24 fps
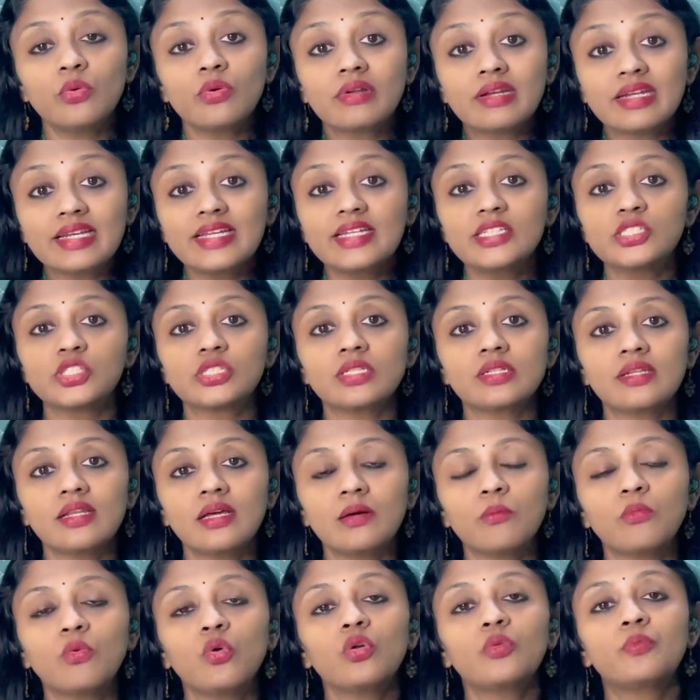reached in a
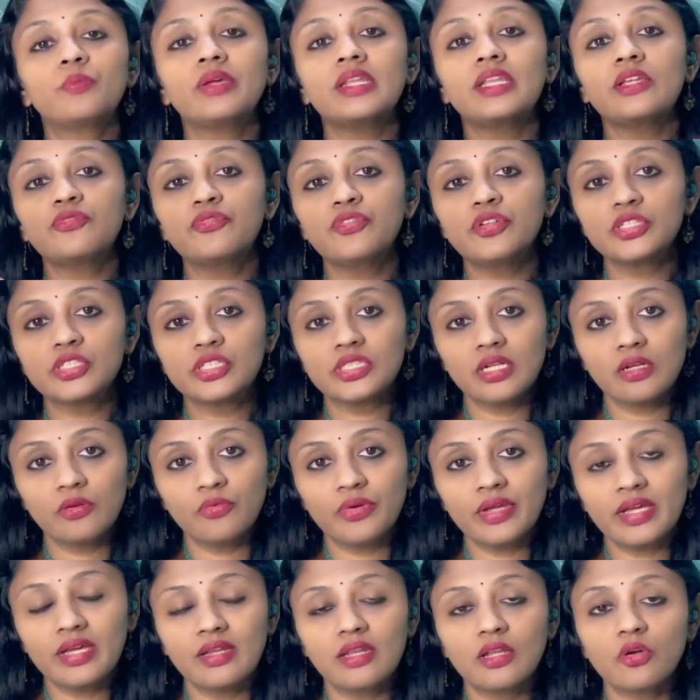more beneficial
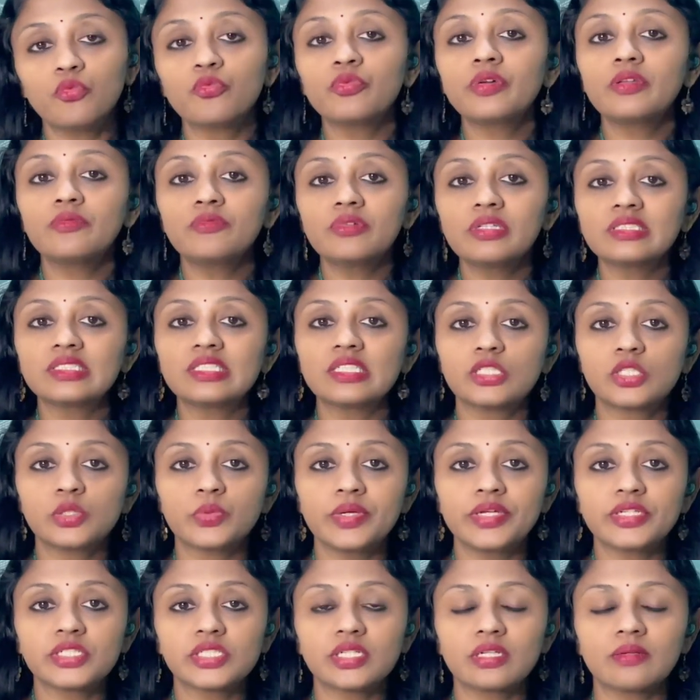way, in a win-win
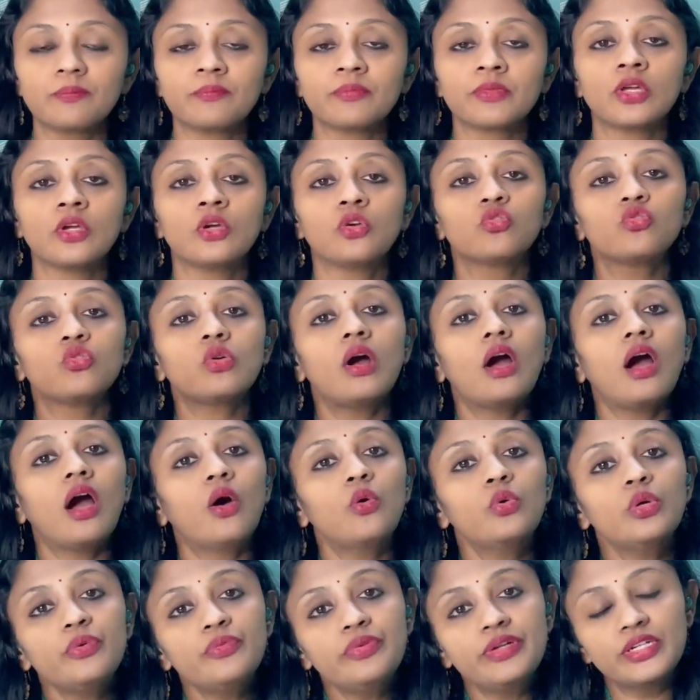situation. So
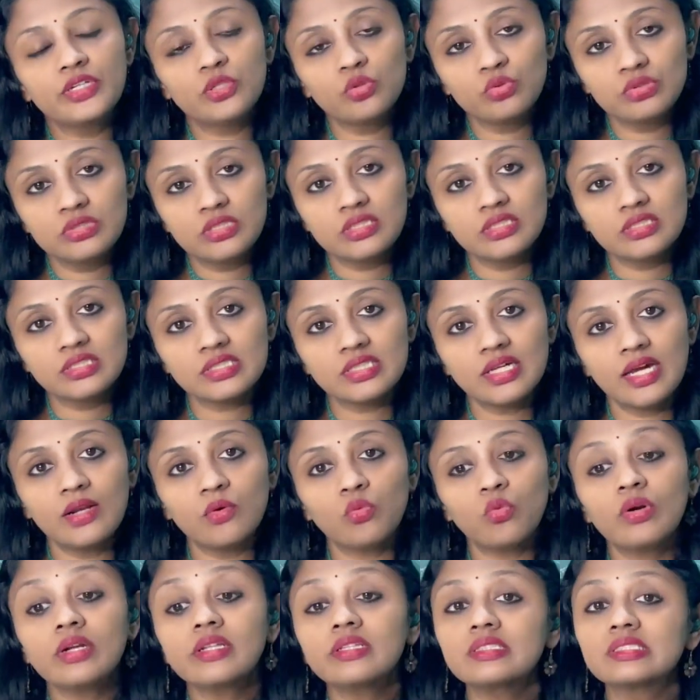how do we do this,
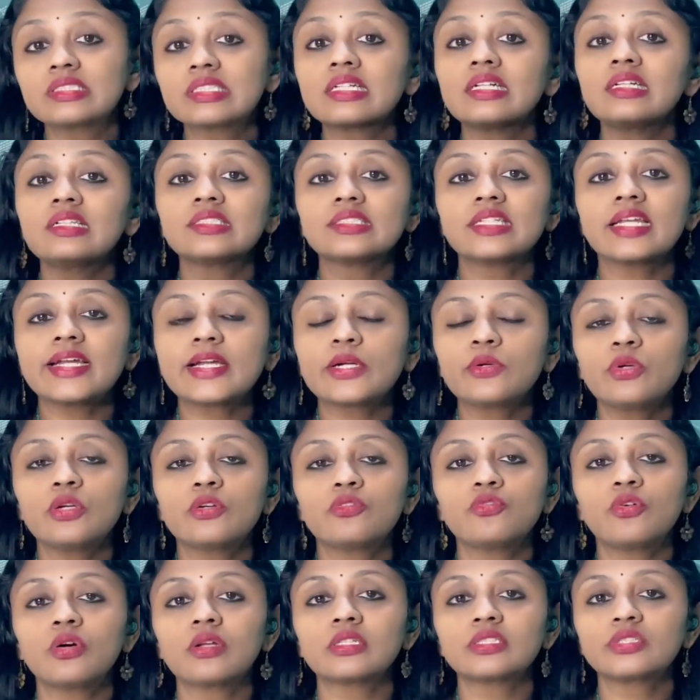and what are the skills required
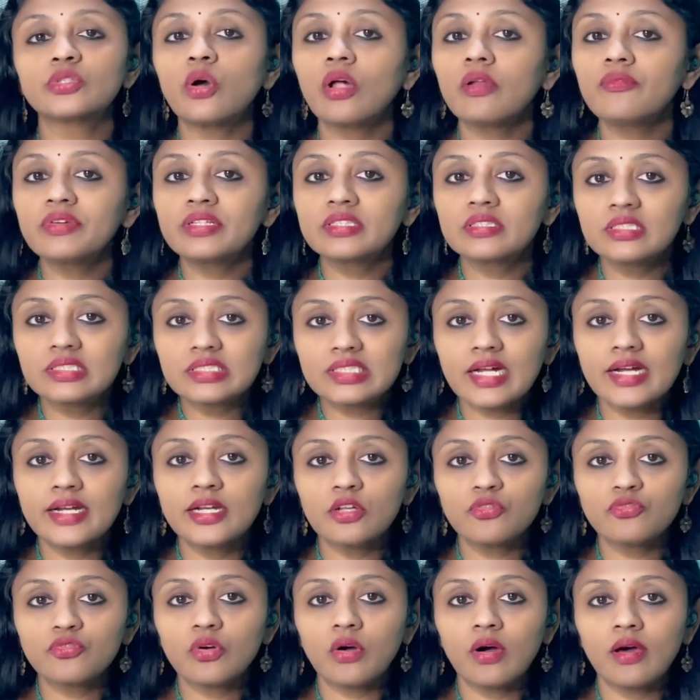for resolving this kind
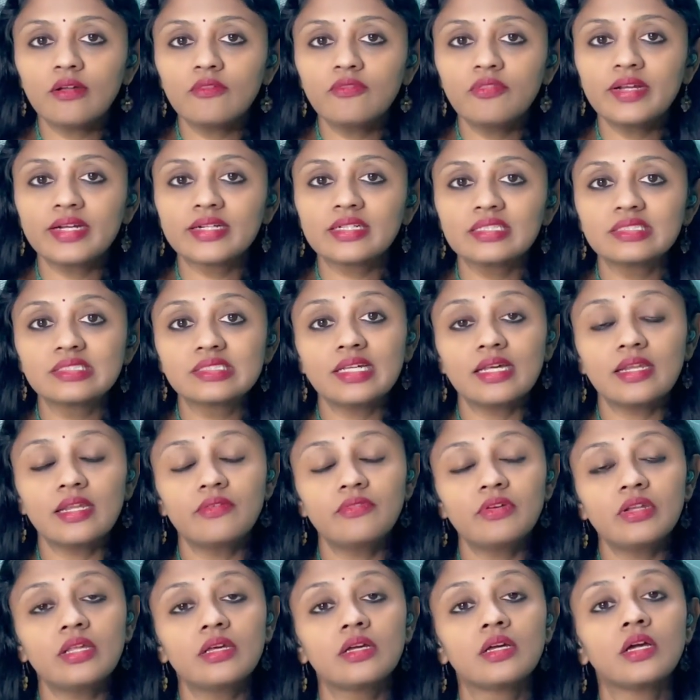of conflict? Is there
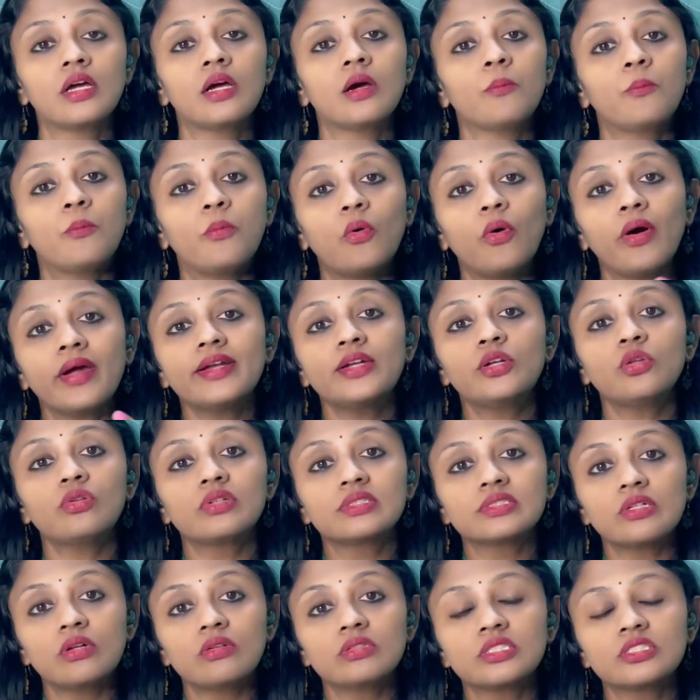even a point to
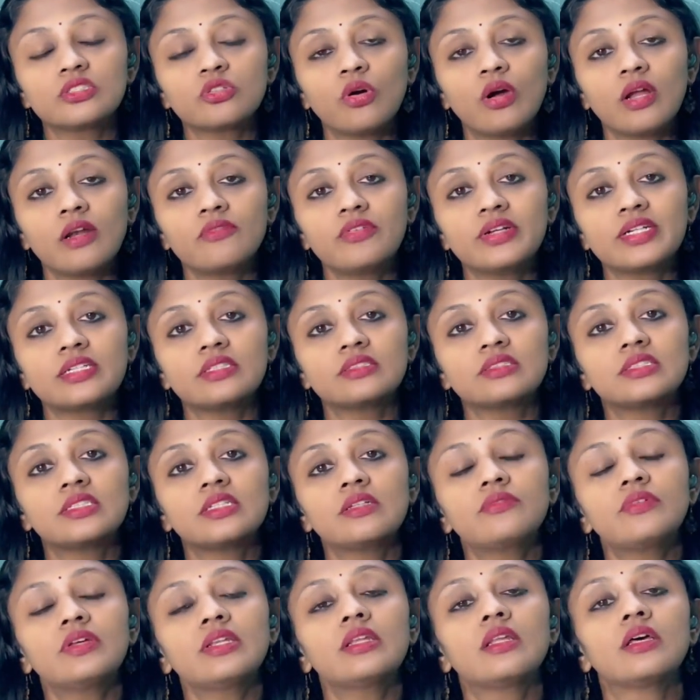resolve this conflict? Is it
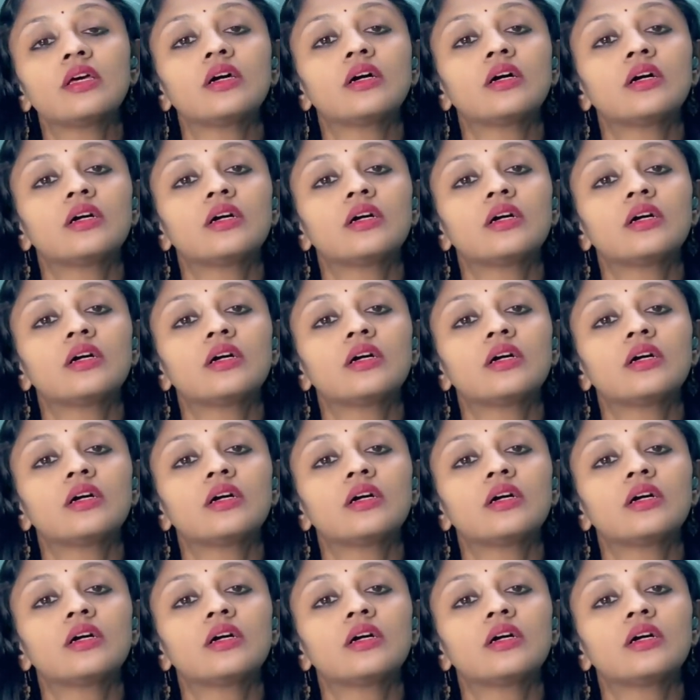even